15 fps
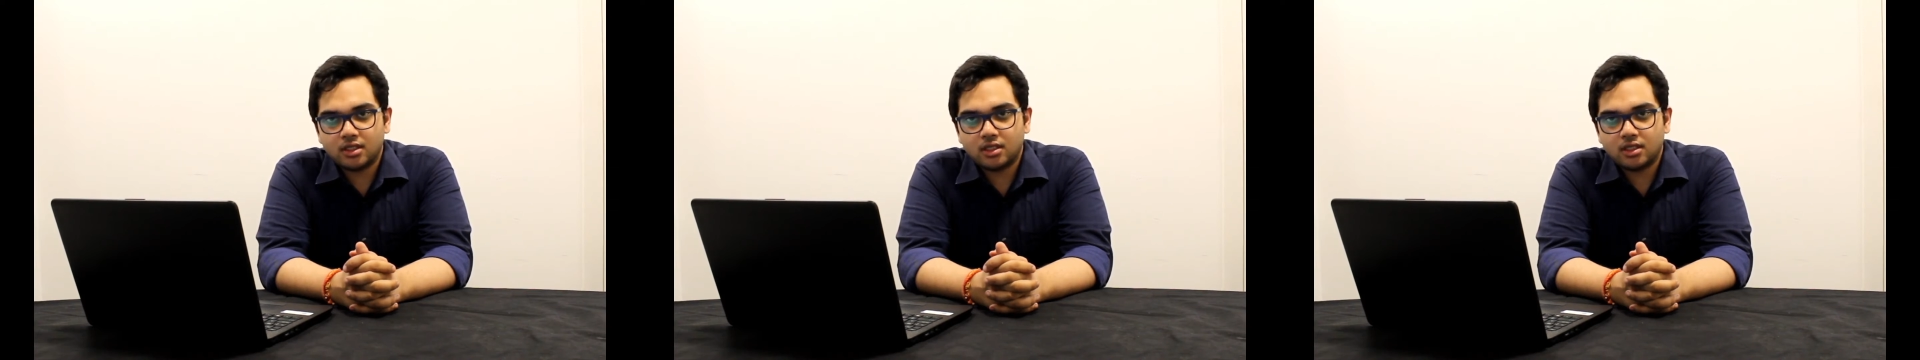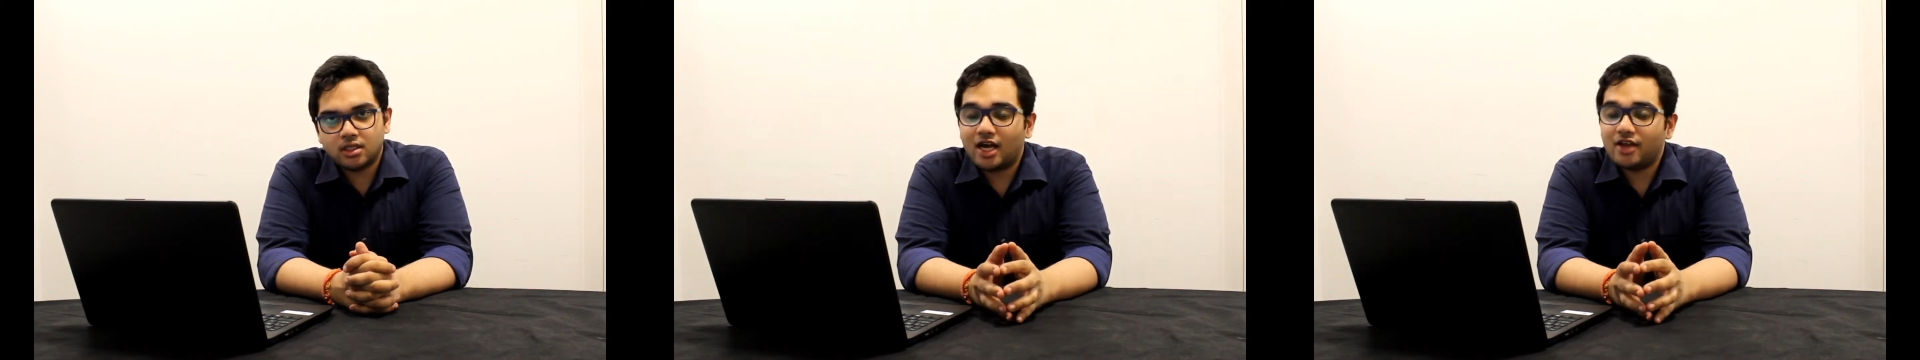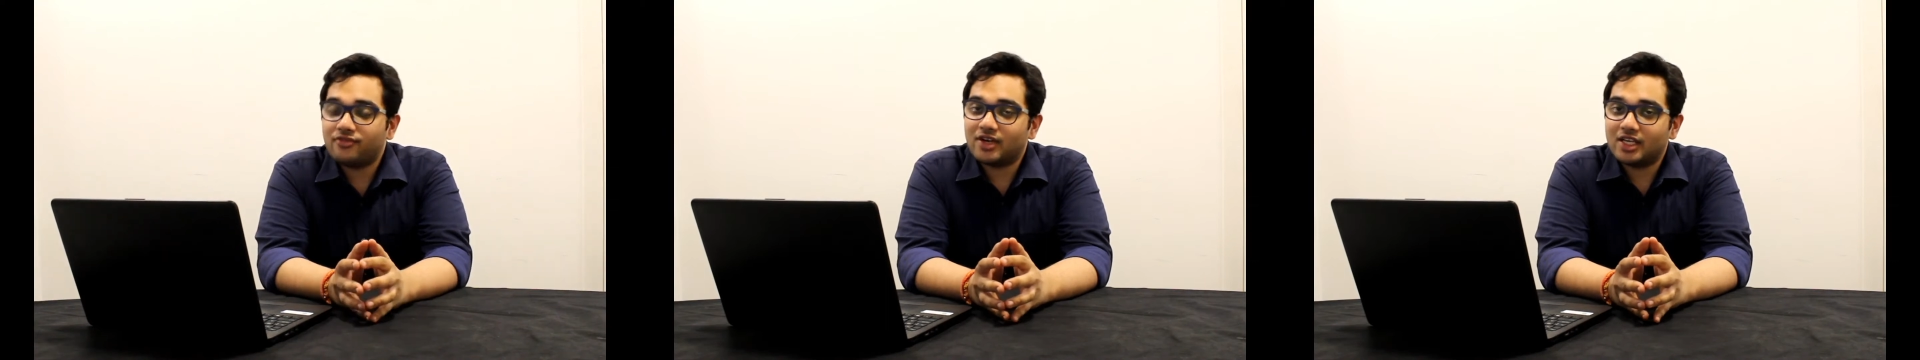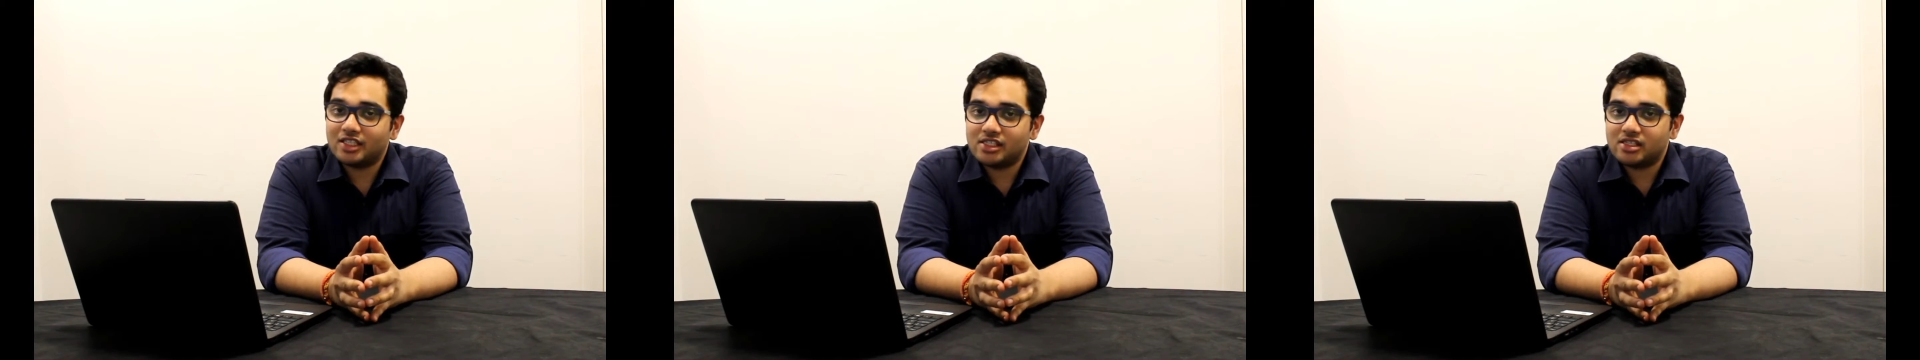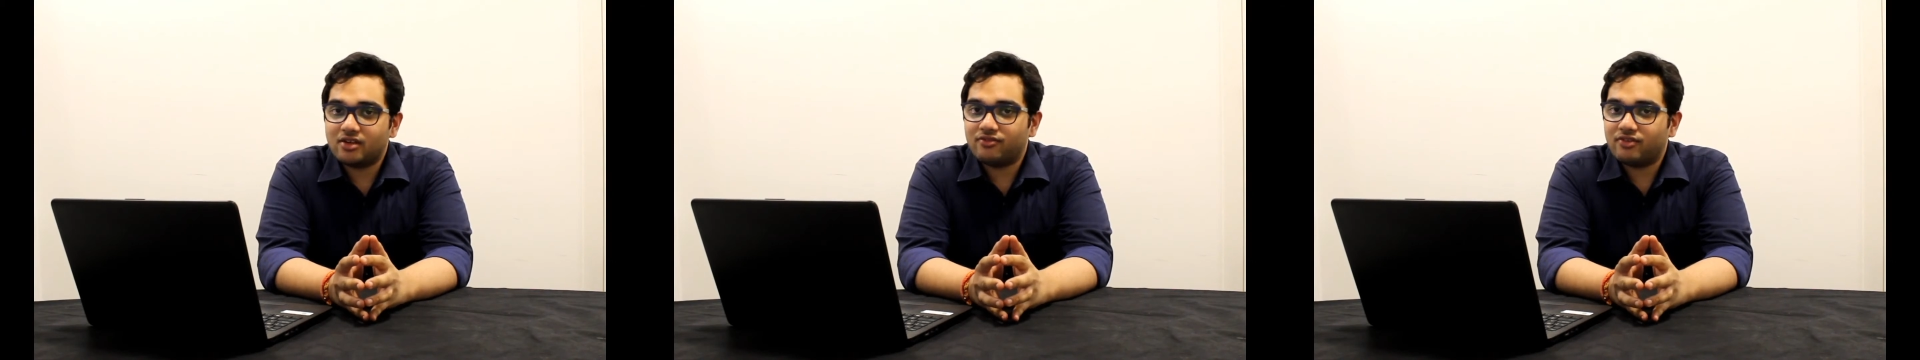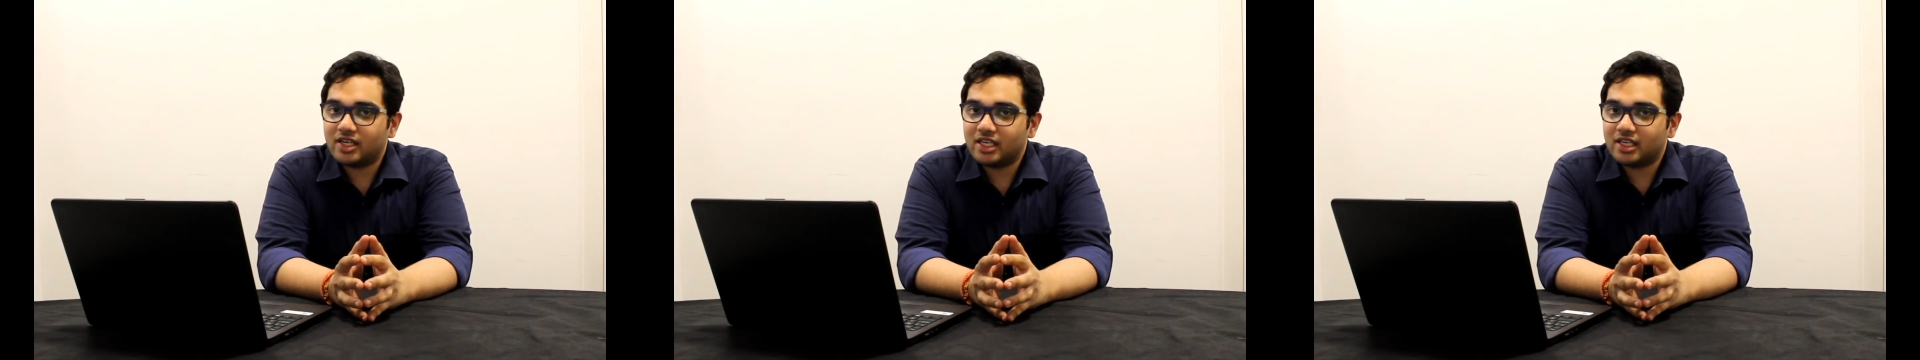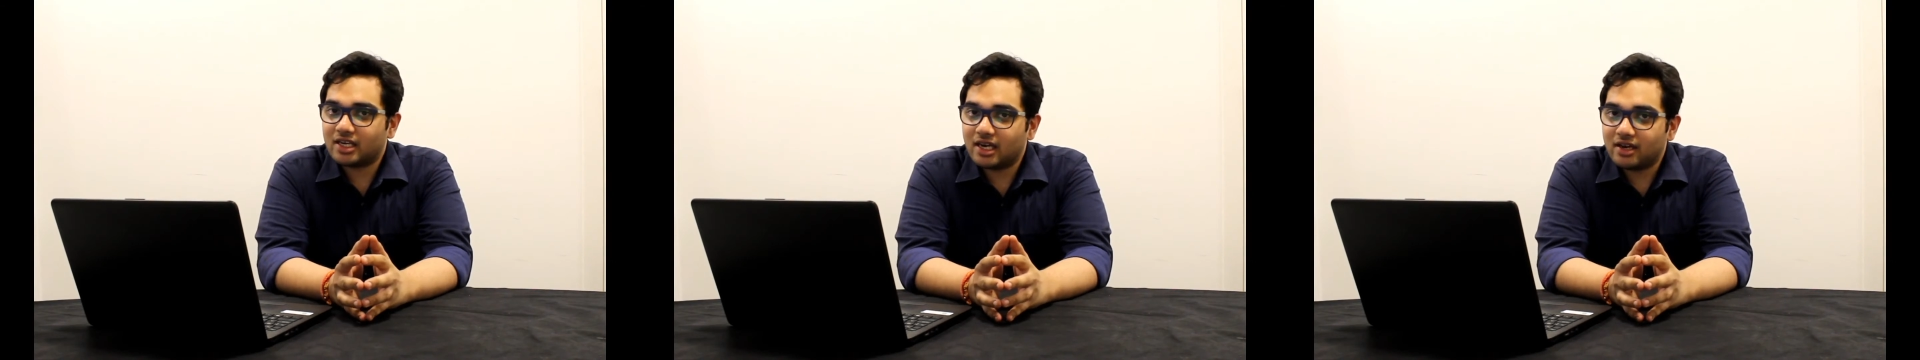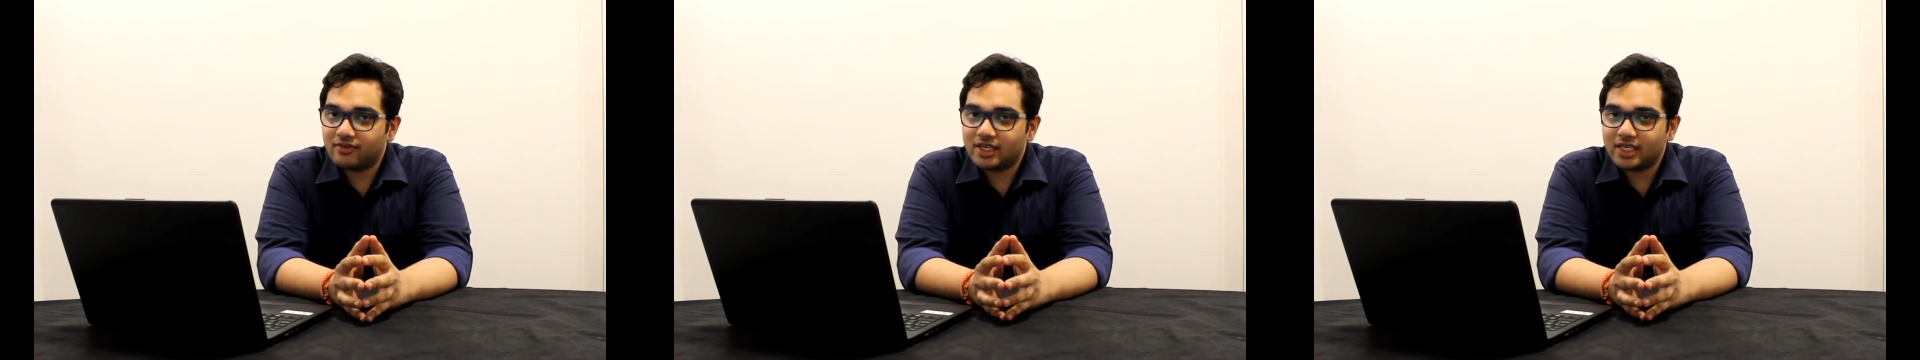I find this a very
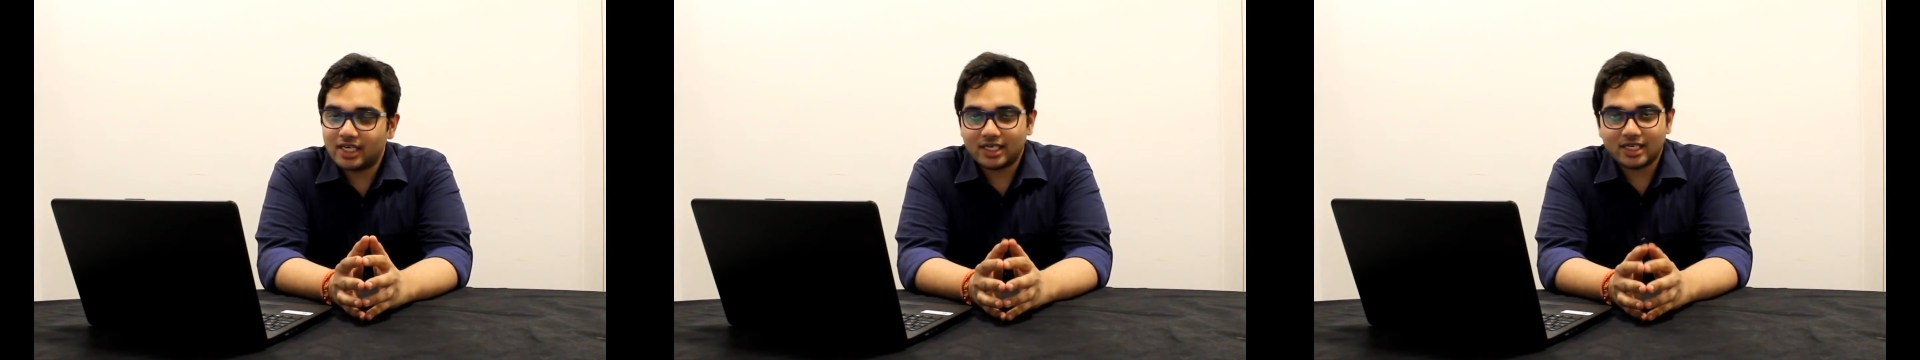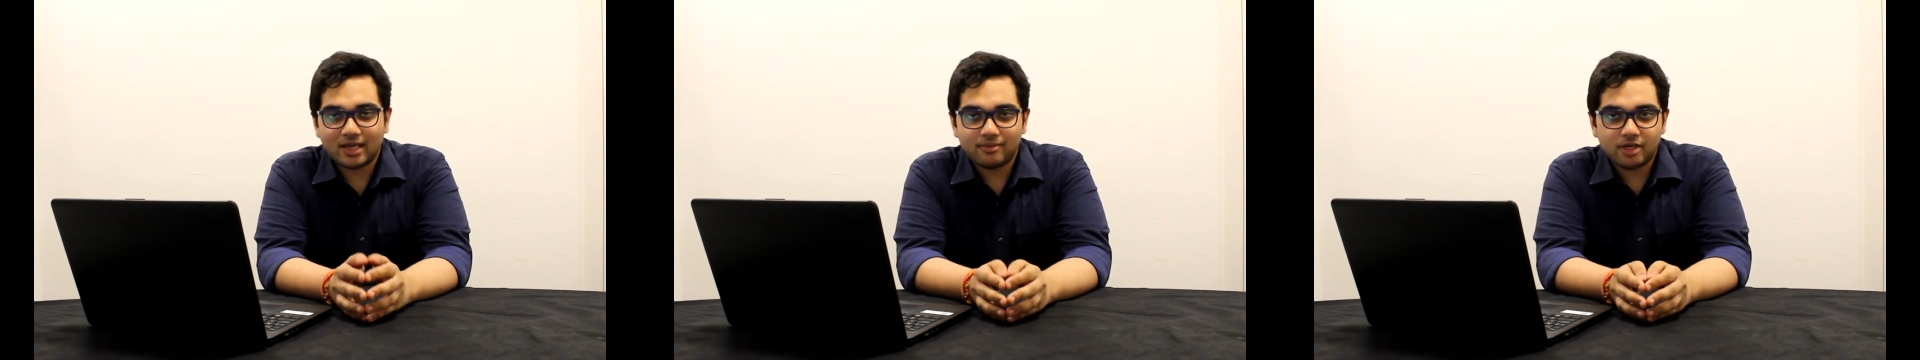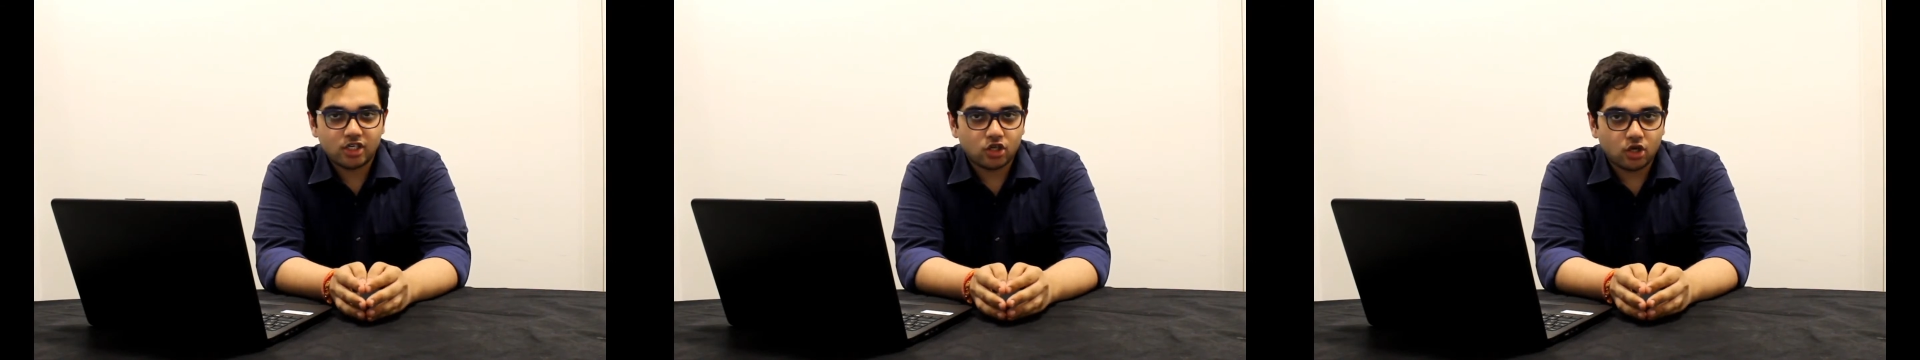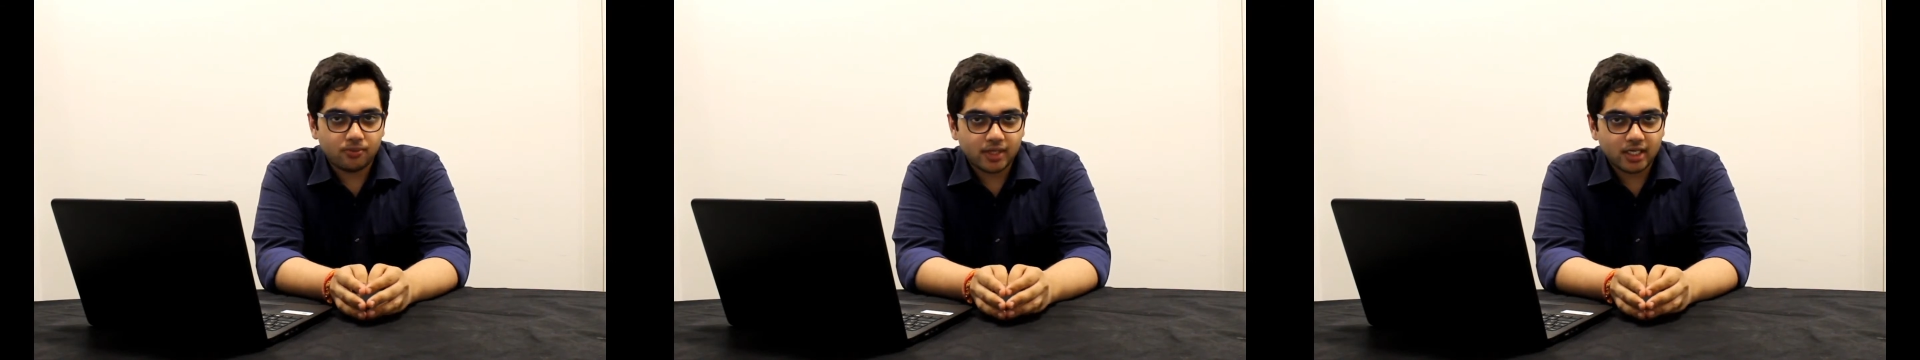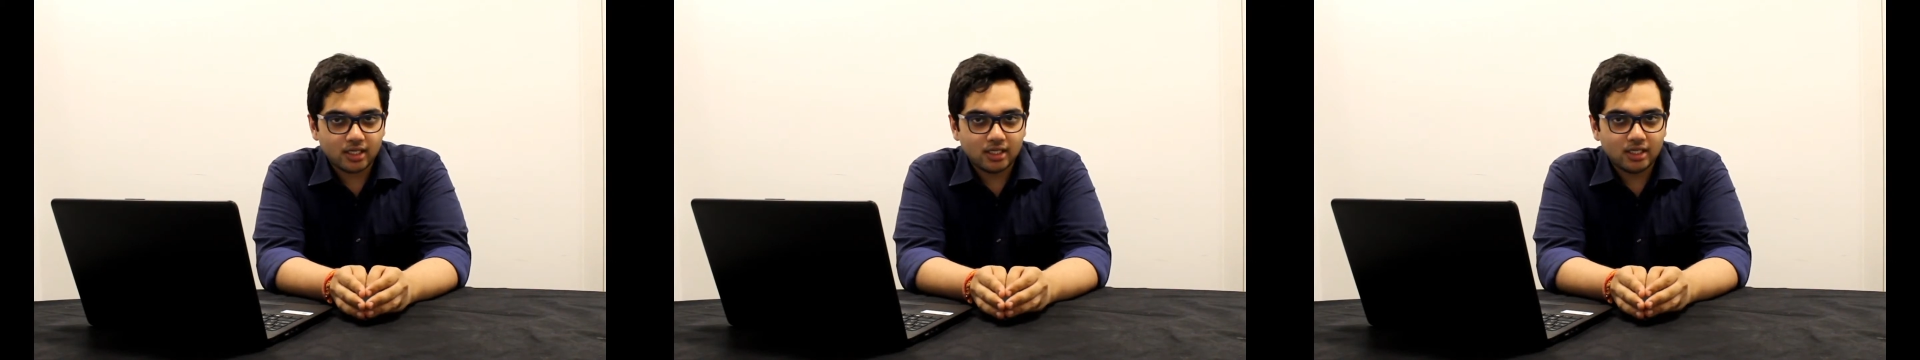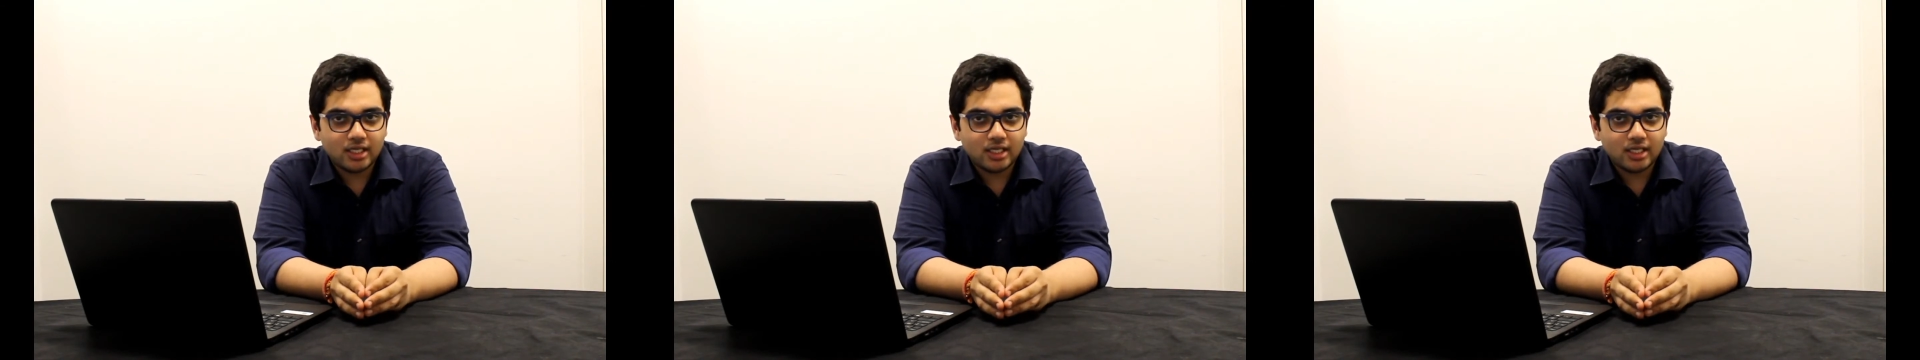relevant and timely topic